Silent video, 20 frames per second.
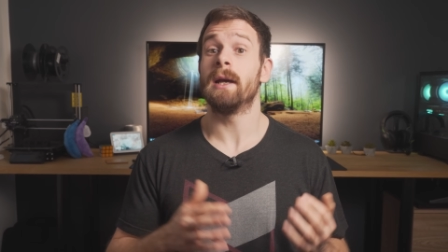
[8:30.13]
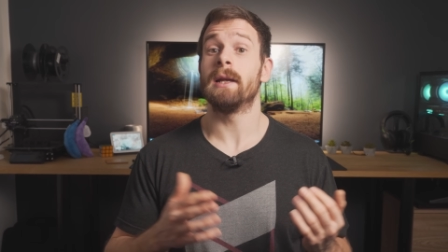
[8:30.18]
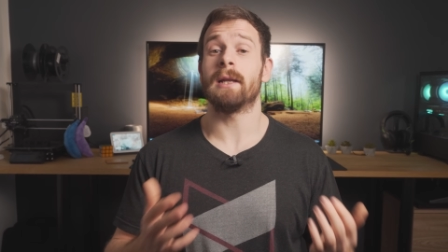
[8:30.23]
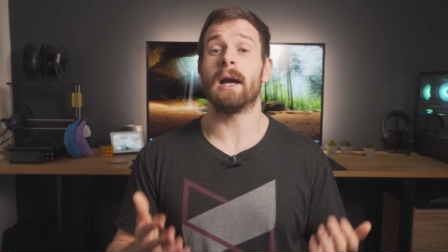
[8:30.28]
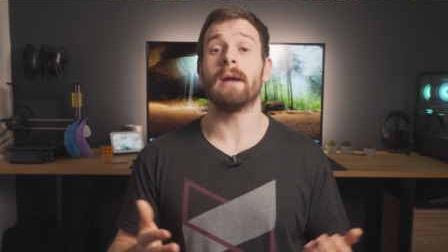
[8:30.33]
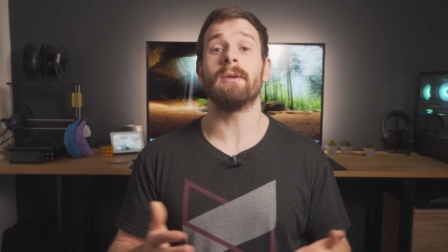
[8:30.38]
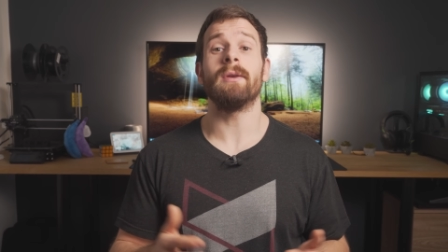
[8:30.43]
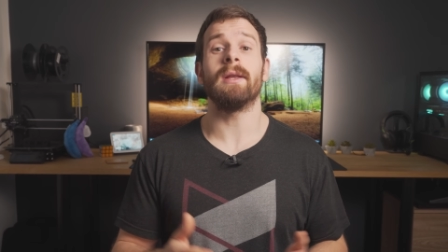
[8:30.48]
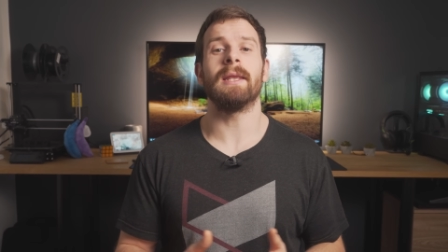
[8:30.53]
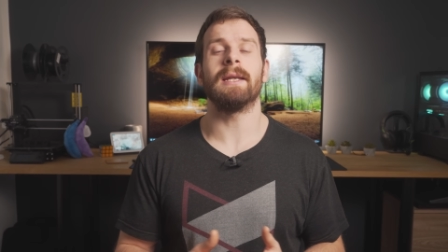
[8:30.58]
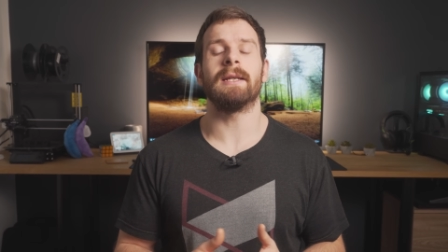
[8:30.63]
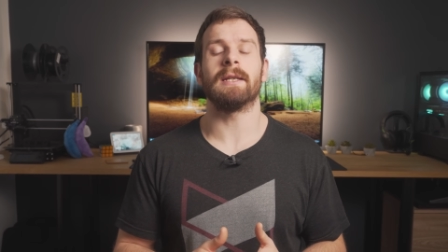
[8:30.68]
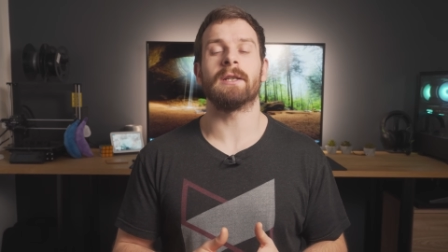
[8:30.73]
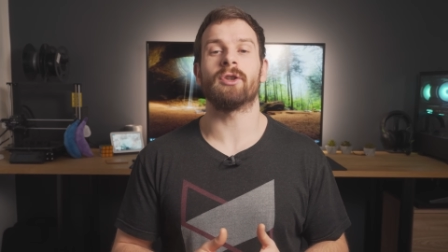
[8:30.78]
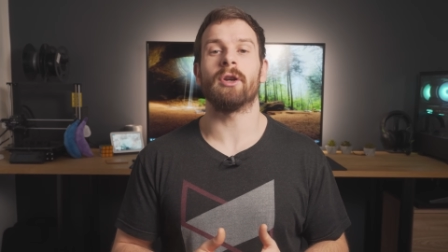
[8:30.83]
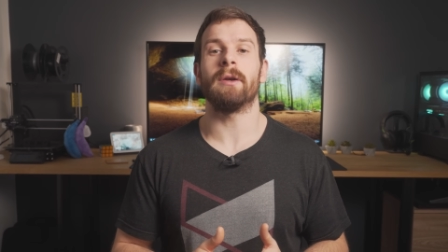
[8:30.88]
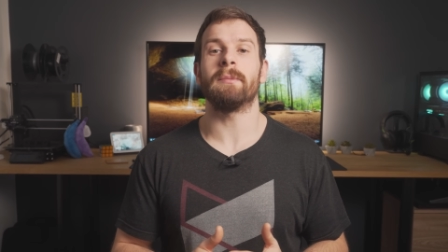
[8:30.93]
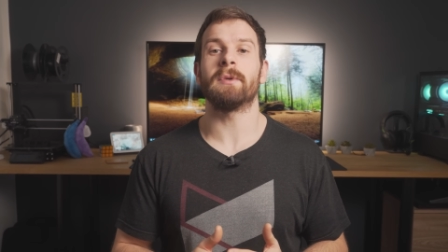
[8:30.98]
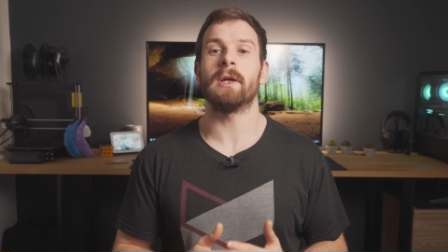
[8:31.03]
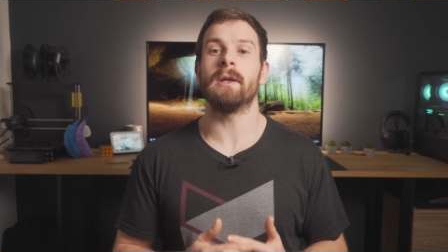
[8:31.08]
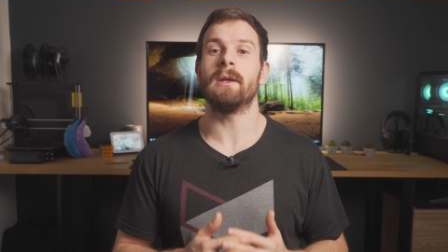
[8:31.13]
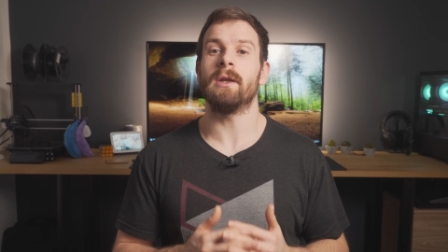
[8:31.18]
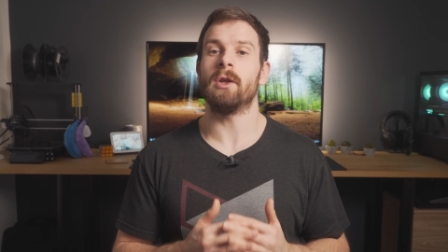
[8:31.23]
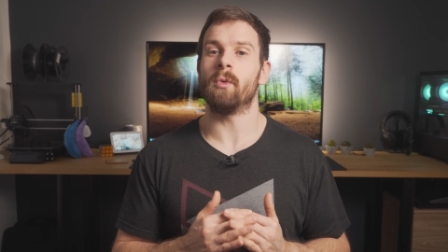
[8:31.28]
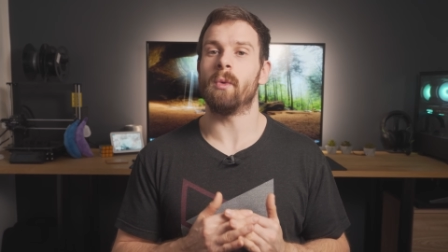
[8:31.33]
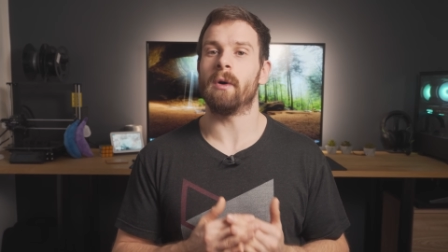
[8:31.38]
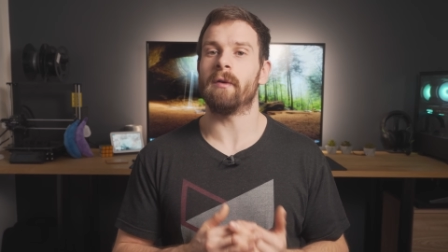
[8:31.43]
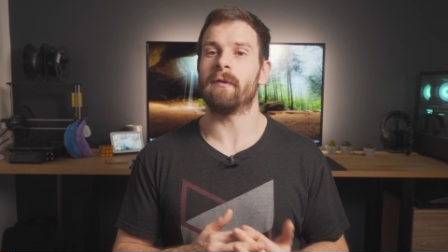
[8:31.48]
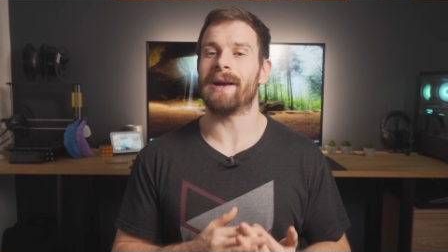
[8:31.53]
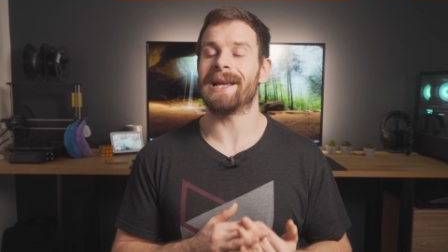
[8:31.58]
Down in the description,
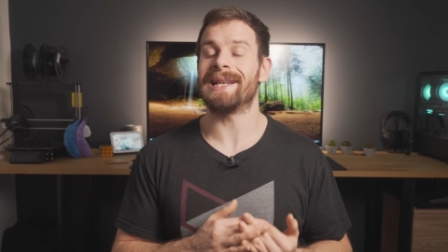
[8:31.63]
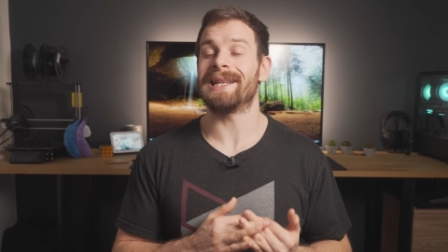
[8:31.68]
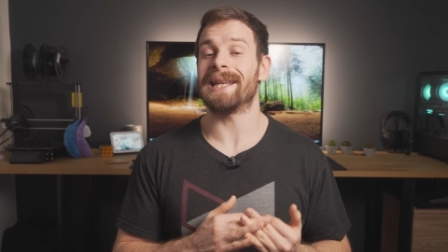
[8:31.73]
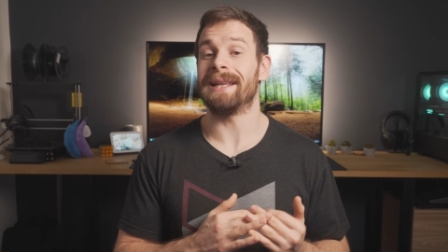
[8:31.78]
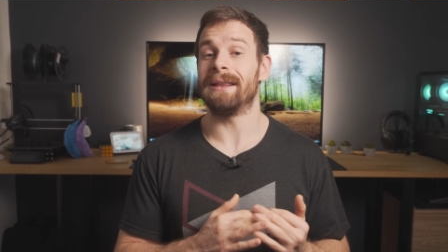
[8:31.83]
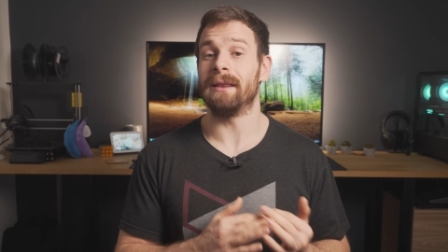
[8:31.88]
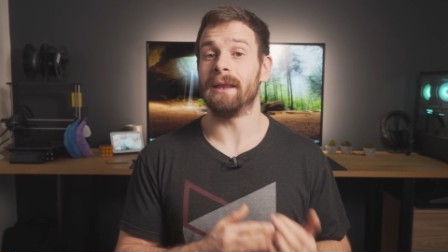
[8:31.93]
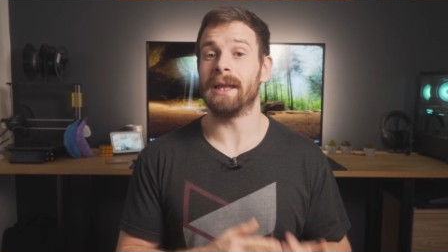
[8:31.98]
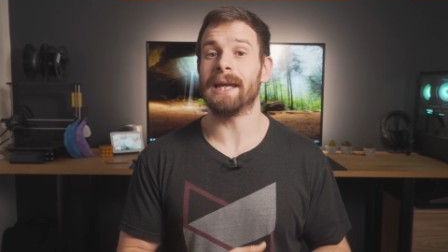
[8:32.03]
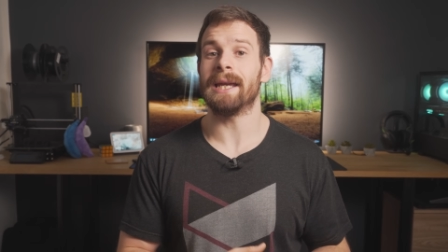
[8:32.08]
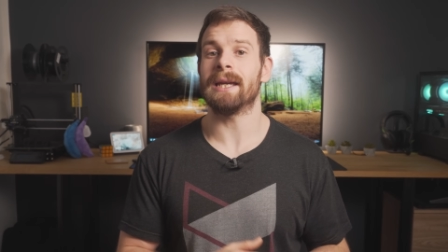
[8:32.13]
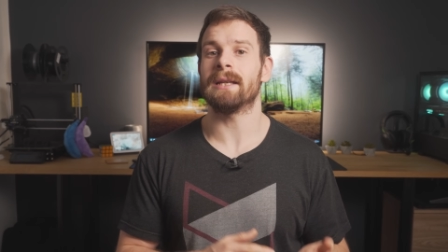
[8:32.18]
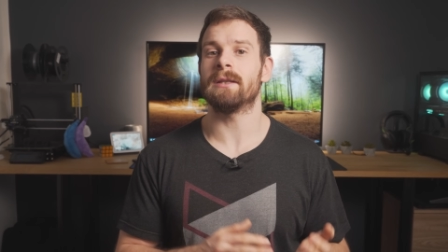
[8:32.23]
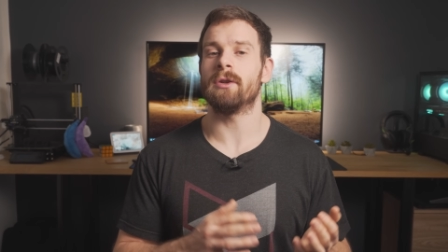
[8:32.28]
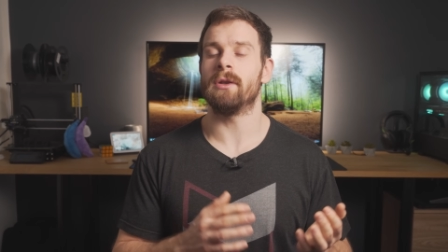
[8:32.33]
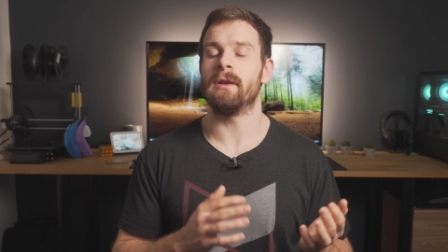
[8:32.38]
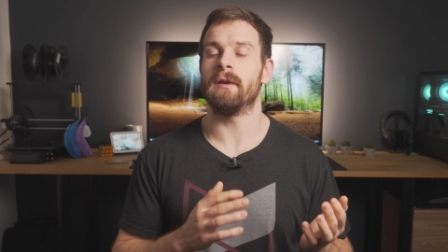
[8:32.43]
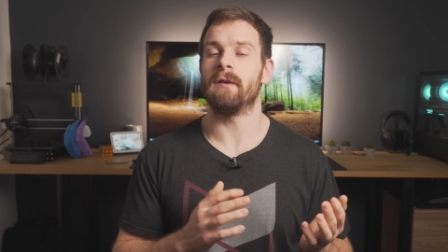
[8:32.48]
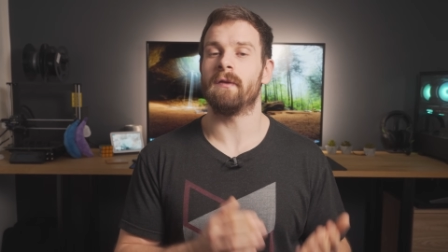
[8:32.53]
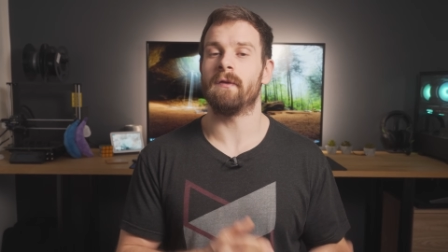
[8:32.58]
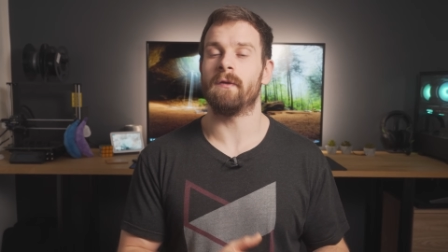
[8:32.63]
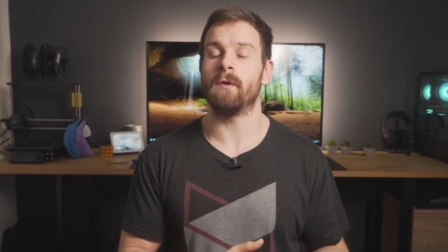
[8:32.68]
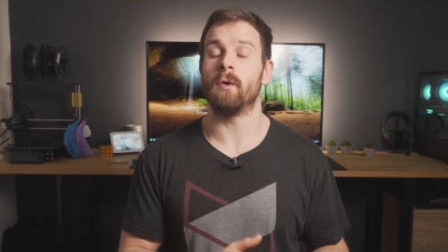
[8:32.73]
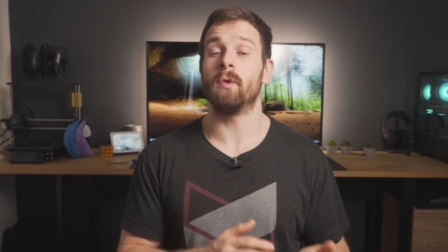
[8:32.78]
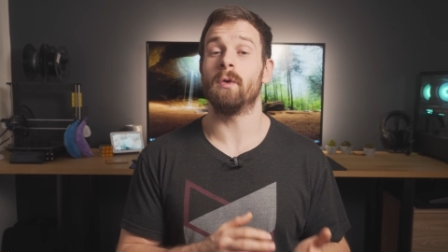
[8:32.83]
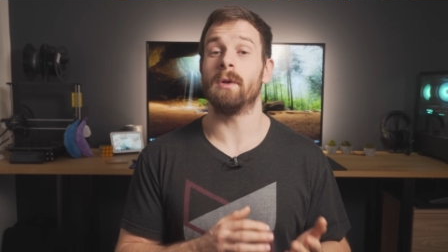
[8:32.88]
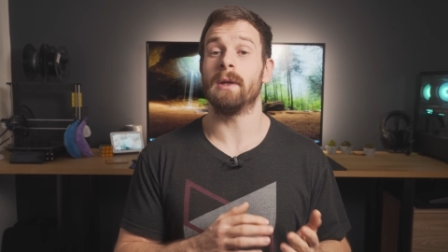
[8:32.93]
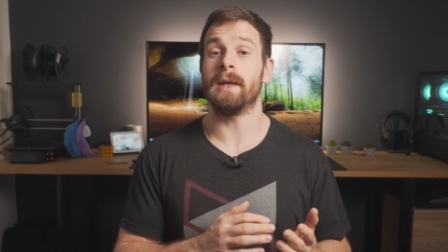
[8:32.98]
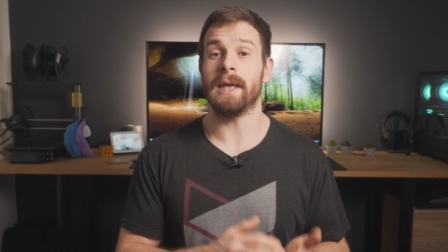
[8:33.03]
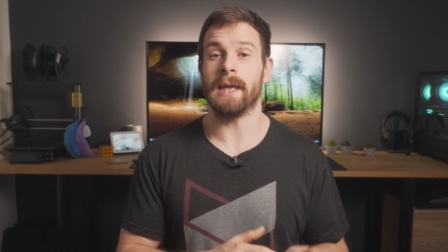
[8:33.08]
you will find a link to the
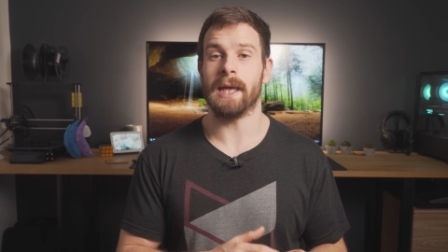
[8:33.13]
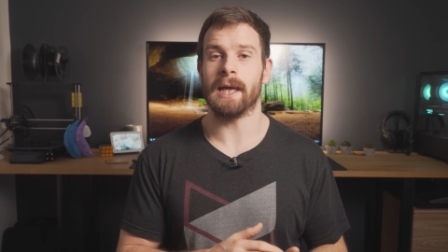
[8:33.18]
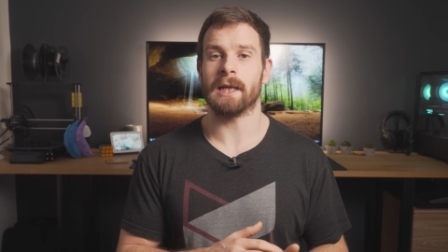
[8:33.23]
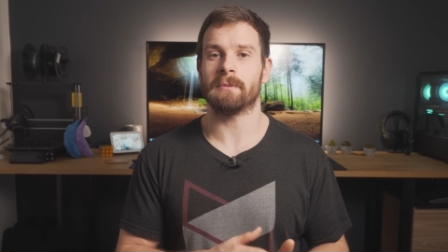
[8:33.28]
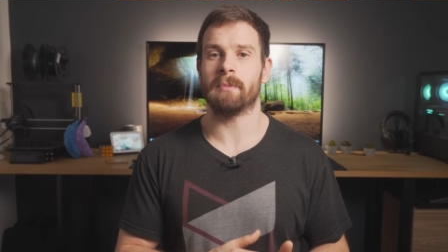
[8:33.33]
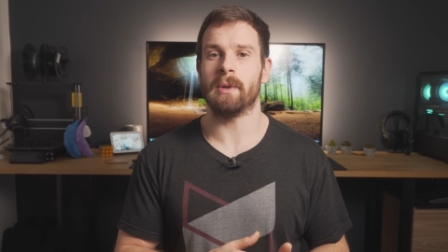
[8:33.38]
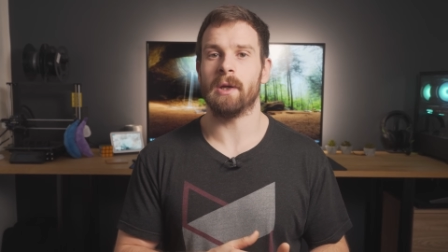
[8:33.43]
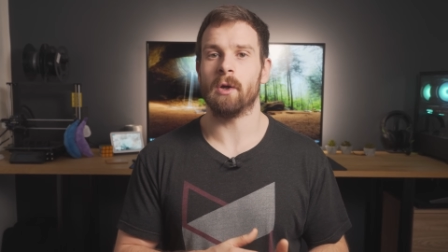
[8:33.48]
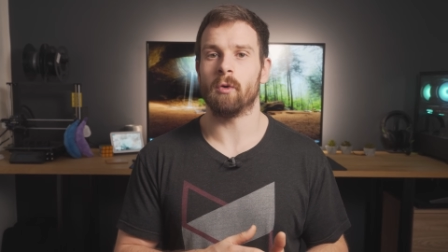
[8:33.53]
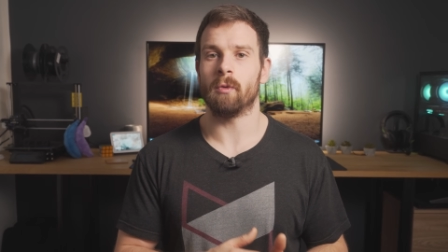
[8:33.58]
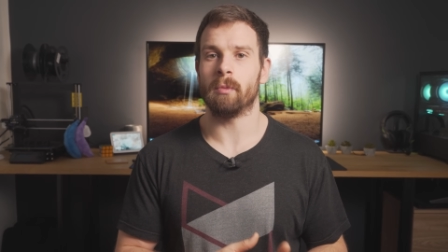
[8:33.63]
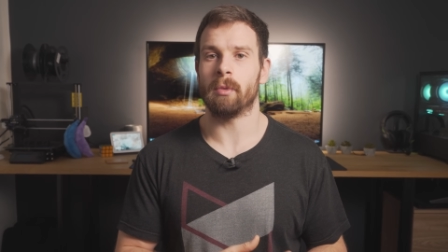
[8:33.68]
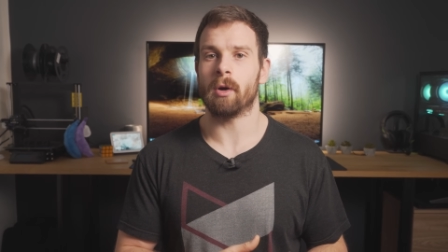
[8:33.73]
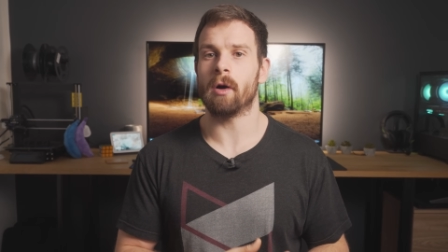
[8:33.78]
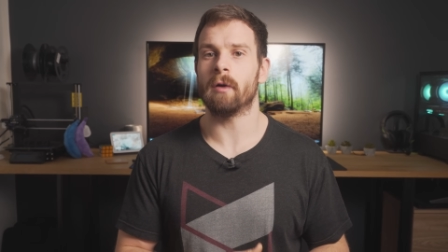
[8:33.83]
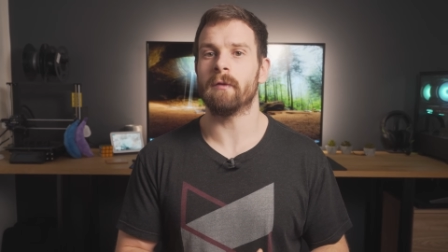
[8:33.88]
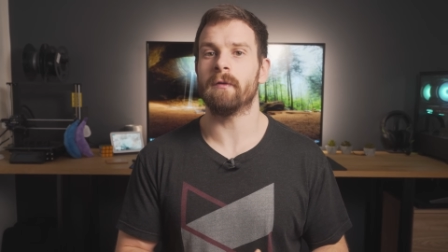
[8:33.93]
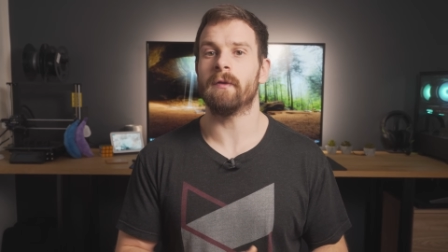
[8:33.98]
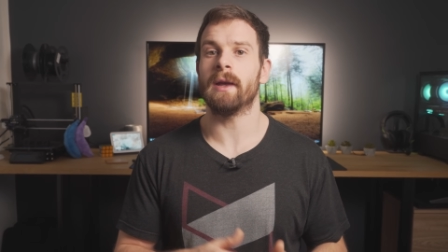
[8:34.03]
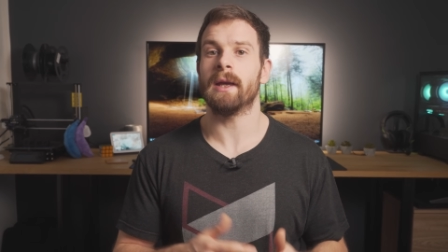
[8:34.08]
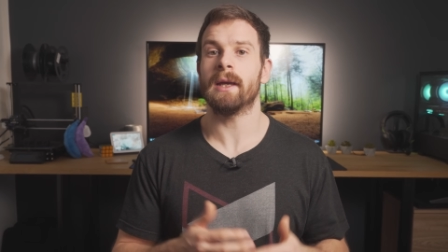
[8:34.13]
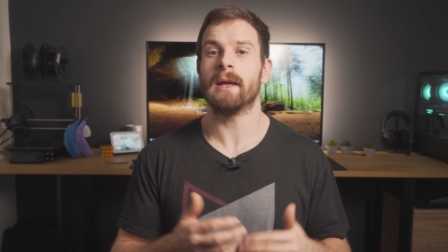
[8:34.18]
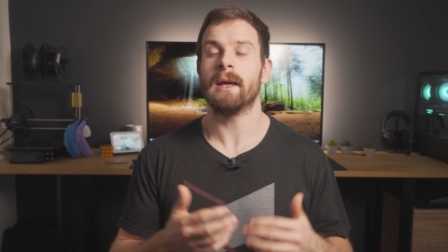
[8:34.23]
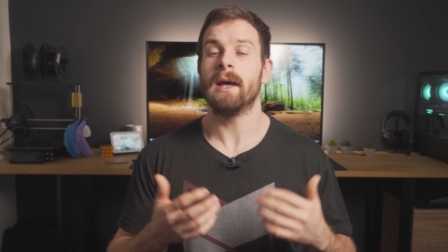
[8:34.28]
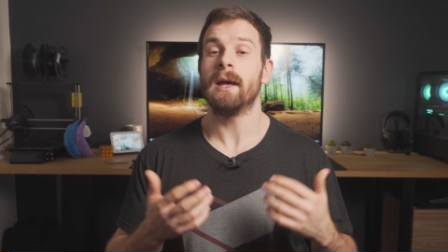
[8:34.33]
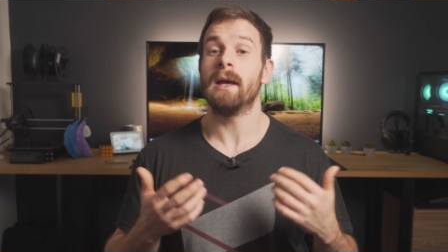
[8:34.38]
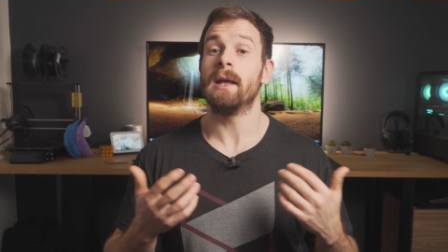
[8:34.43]
full ESP home config